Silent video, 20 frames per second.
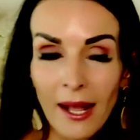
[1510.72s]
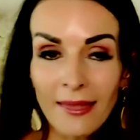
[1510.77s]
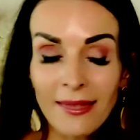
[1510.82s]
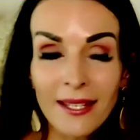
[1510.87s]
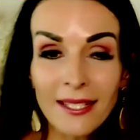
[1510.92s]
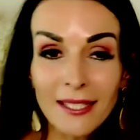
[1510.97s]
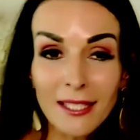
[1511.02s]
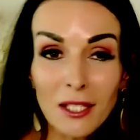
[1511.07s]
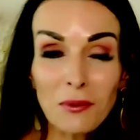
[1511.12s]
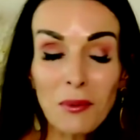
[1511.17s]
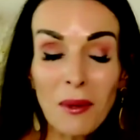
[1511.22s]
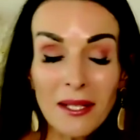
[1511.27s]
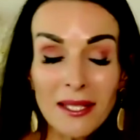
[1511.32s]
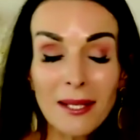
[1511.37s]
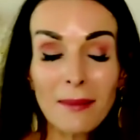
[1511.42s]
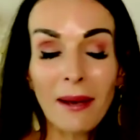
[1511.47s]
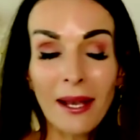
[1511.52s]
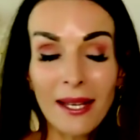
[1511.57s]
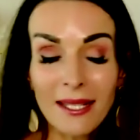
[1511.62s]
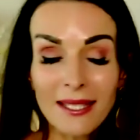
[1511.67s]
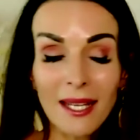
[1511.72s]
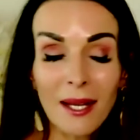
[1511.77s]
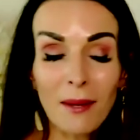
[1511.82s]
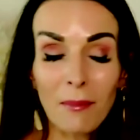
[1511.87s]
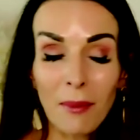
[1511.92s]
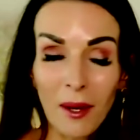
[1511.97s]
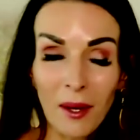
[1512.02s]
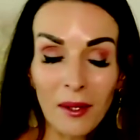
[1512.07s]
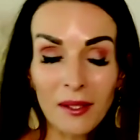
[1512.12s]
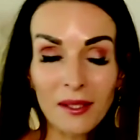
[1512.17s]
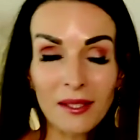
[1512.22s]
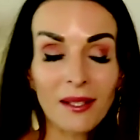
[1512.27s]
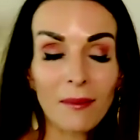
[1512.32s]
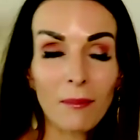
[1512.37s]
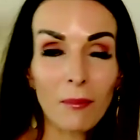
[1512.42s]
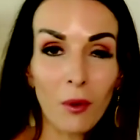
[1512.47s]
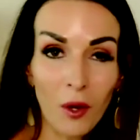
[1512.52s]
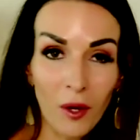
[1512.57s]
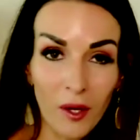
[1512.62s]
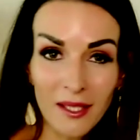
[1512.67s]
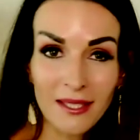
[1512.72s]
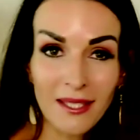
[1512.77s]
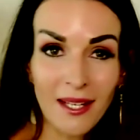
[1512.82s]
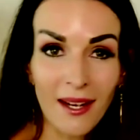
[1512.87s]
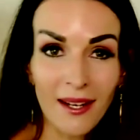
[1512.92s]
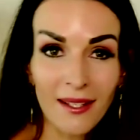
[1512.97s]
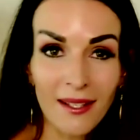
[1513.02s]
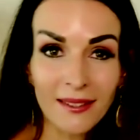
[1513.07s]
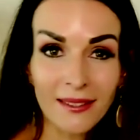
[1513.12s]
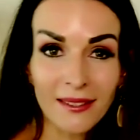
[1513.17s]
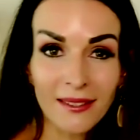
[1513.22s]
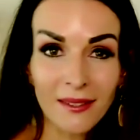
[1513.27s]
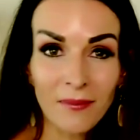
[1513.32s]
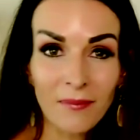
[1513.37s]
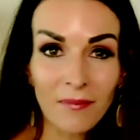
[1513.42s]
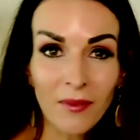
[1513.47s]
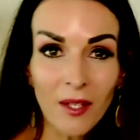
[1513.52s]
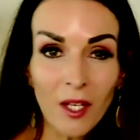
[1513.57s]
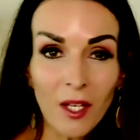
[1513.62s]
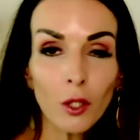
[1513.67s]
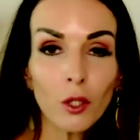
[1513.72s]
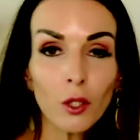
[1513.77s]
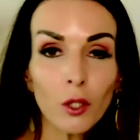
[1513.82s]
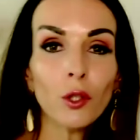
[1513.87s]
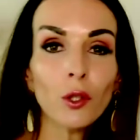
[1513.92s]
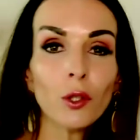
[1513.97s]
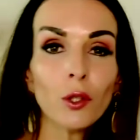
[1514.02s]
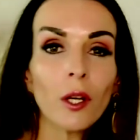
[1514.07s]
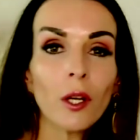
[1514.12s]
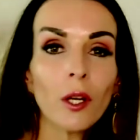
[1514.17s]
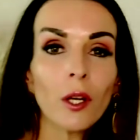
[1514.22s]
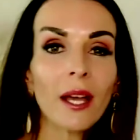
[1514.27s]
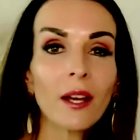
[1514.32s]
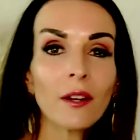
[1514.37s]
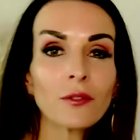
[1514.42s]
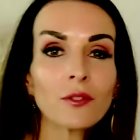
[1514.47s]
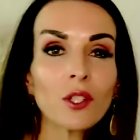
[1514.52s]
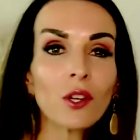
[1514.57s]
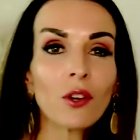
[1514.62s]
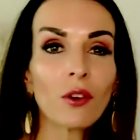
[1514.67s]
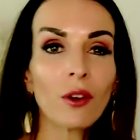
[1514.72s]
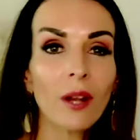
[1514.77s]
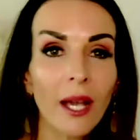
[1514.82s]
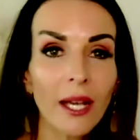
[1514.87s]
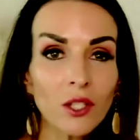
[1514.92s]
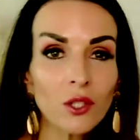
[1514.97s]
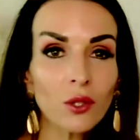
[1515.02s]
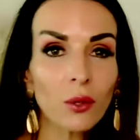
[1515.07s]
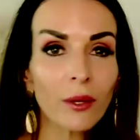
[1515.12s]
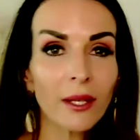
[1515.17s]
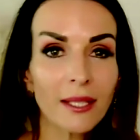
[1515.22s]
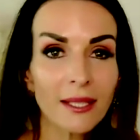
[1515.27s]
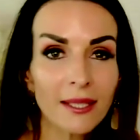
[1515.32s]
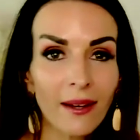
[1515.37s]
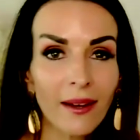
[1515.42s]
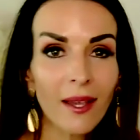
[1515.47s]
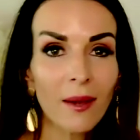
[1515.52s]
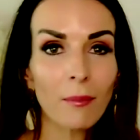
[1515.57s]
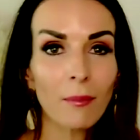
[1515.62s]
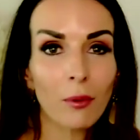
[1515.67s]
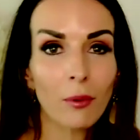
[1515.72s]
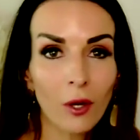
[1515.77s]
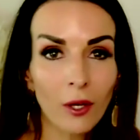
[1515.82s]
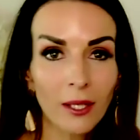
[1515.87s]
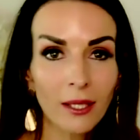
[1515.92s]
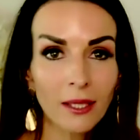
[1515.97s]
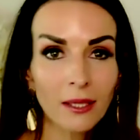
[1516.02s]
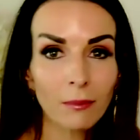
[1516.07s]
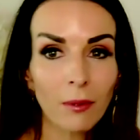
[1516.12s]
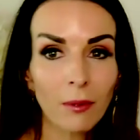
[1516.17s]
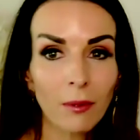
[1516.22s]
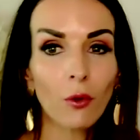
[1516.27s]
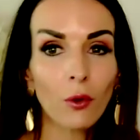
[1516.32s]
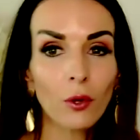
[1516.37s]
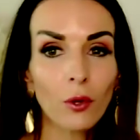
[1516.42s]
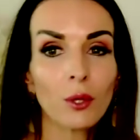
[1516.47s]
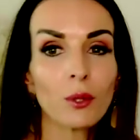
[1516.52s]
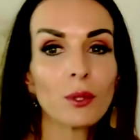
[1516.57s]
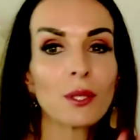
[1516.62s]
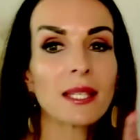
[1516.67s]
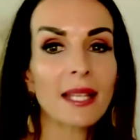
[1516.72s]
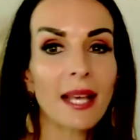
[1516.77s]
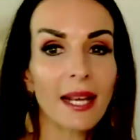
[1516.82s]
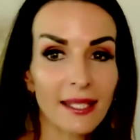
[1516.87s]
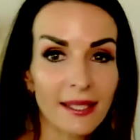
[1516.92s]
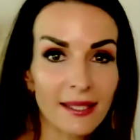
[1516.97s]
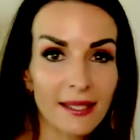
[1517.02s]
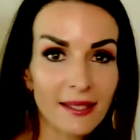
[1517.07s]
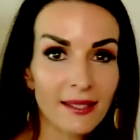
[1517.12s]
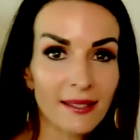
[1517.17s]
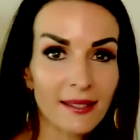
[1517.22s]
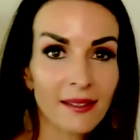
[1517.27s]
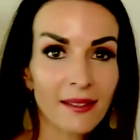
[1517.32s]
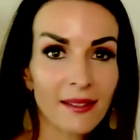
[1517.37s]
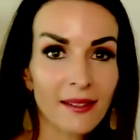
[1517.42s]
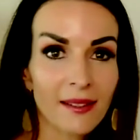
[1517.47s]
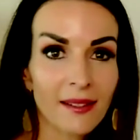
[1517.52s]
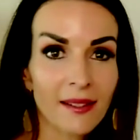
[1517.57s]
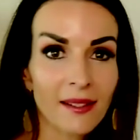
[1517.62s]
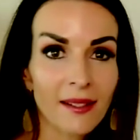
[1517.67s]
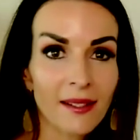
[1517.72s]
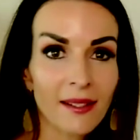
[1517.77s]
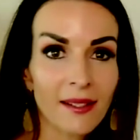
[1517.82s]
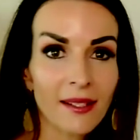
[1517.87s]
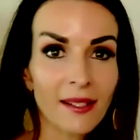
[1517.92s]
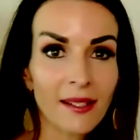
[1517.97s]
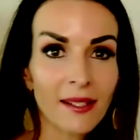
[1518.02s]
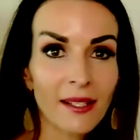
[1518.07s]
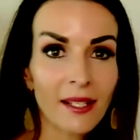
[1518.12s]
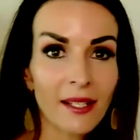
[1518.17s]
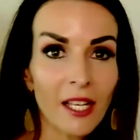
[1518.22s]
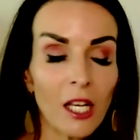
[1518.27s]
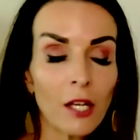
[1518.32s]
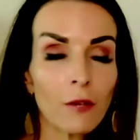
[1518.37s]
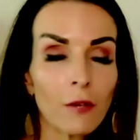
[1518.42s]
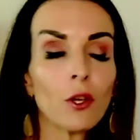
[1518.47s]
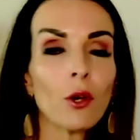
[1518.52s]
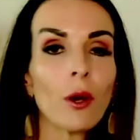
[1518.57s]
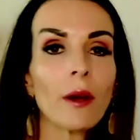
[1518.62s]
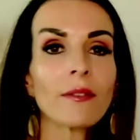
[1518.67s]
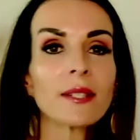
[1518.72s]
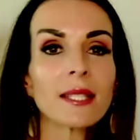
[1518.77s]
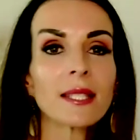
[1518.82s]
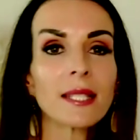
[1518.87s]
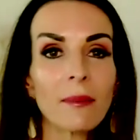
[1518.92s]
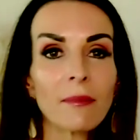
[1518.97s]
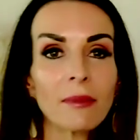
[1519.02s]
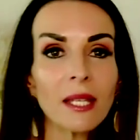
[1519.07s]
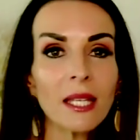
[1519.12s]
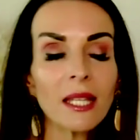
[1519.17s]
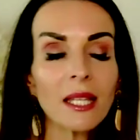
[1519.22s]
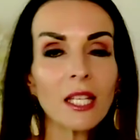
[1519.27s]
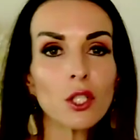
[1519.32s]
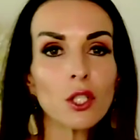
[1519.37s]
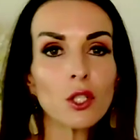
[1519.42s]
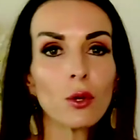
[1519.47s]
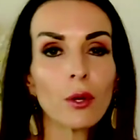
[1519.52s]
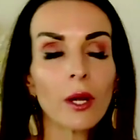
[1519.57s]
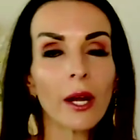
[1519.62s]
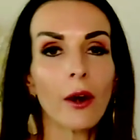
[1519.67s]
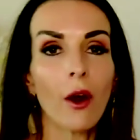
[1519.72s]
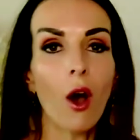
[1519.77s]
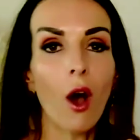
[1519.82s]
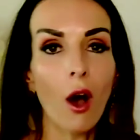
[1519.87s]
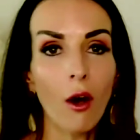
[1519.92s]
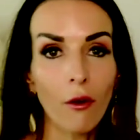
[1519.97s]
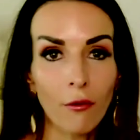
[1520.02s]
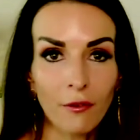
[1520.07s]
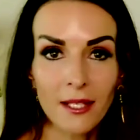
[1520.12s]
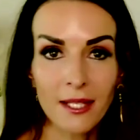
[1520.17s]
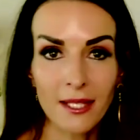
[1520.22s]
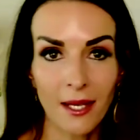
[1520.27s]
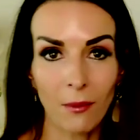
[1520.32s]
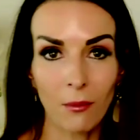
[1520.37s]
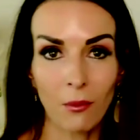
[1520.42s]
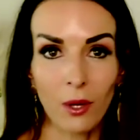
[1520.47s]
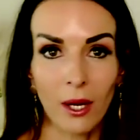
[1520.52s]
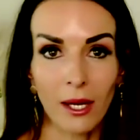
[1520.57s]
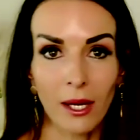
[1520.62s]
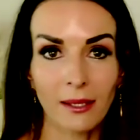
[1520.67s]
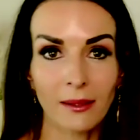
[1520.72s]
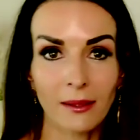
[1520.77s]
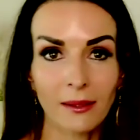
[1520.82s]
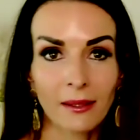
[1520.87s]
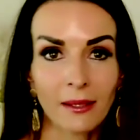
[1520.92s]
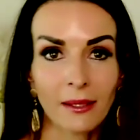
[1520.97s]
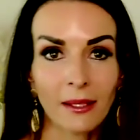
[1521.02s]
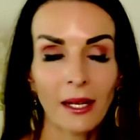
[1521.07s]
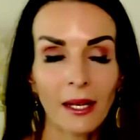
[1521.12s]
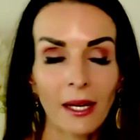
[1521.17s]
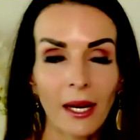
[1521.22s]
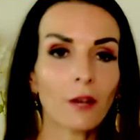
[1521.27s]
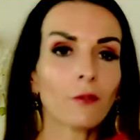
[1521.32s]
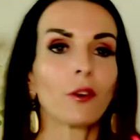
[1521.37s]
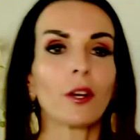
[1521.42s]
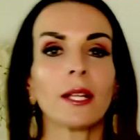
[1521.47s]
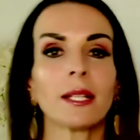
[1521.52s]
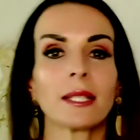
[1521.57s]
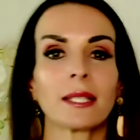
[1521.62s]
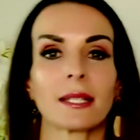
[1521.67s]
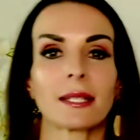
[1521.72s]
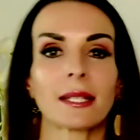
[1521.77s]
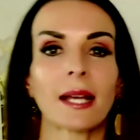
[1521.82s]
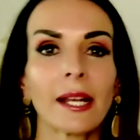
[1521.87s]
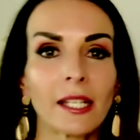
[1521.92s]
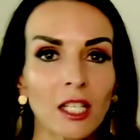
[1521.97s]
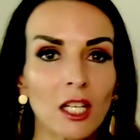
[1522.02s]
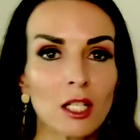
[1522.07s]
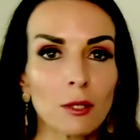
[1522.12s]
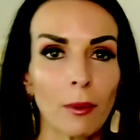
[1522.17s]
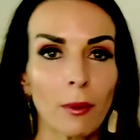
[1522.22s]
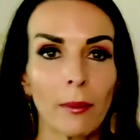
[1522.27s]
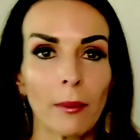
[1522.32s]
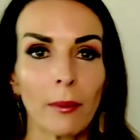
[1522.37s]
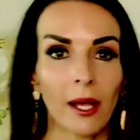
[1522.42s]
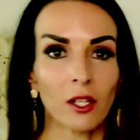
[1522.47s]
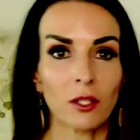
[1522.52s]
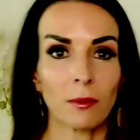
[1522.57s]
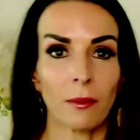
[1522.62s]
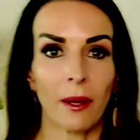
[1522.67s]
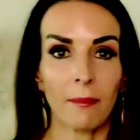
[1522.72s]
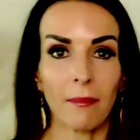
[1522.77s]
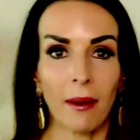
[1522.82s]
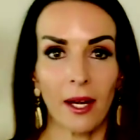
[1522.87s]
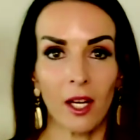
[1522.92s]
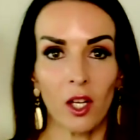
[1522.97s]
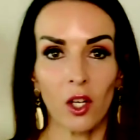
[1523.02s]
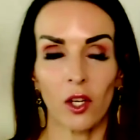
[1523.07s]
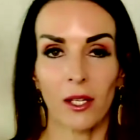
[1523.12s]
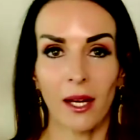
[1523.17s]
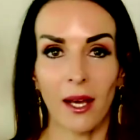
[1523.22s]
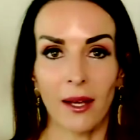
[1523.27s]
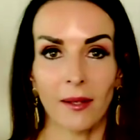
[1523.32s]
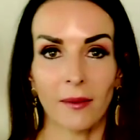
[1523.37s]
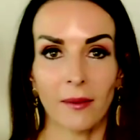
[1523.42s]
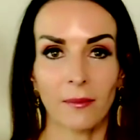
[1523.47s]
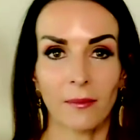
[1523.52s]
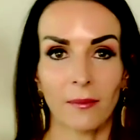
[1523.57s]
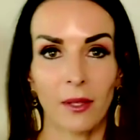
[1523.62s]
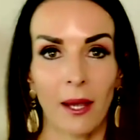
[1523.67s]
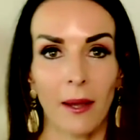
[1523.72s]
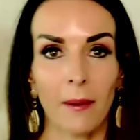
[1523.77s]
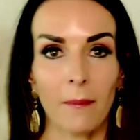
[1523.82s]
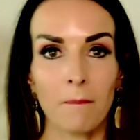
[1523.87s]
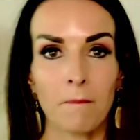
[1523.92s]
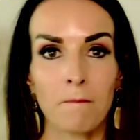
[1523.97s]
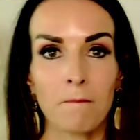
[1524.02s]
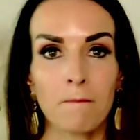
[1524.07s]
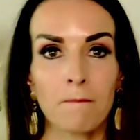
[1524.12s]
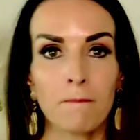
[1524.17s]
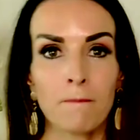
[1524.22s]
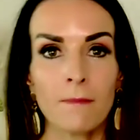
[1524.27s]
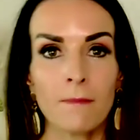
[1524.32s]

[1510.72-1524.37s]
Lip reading: And this is what's amazing about products, guys. You don't have to create your entire product before you sell it. If you have something that you can offer someone, like for instance, I teach people how to make money online, okay?